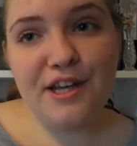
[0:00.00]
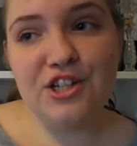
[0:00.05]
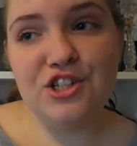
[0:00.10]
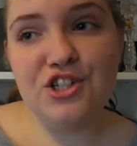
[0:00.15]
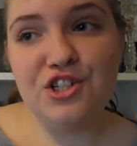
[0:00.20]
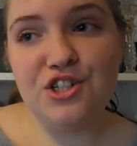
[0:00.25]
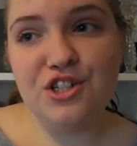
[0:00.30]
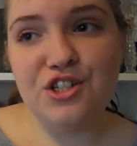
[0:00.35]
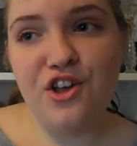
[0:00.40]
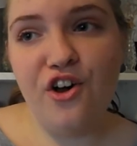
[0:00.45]

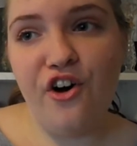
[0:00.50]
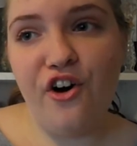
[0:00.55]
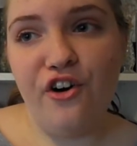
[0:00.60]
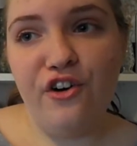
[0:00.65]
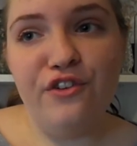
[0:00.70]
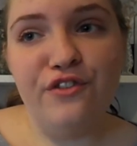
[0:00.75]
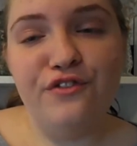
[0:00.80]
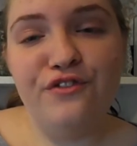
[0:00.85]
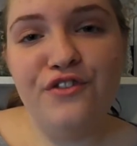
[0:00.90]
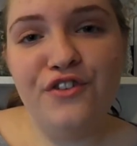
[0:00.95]
pictures
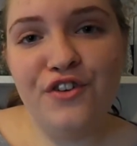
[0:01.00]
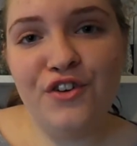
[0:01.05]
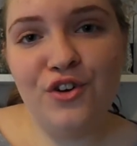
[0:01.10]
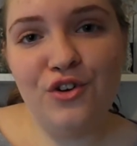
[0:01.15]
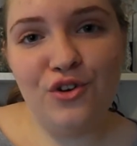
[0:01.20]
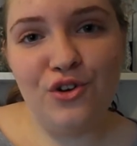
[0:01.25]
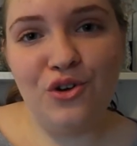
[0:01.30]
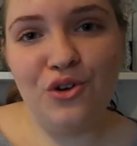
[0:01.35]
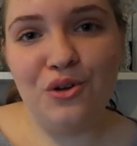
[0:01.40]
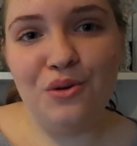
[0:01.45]
of
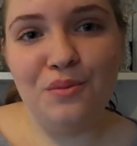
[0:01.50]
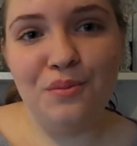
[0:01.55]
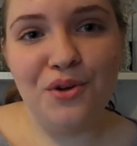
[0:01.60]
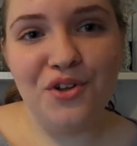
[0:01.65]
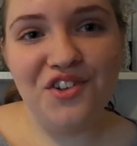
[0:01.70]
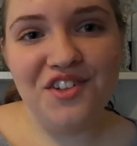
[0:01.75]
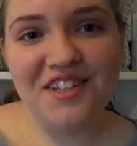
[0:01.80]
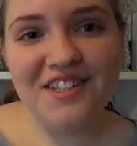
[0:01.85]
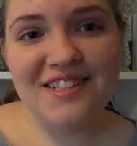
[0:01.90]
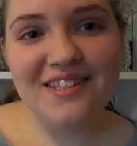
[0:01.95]
good
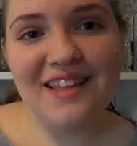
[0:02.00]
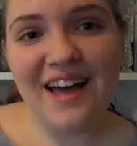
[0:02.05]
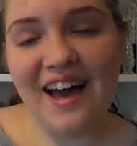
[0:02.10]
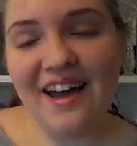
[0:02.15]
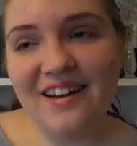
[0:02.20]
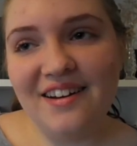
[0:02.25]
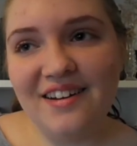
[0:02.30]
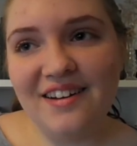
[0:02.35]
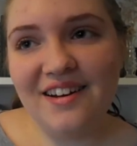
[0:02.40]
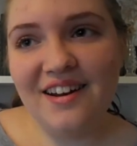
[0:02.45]
books
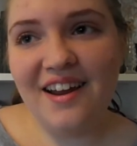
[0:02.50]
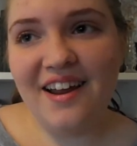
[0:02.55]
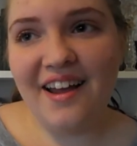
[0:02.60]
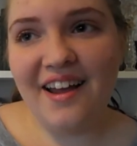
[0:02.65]
that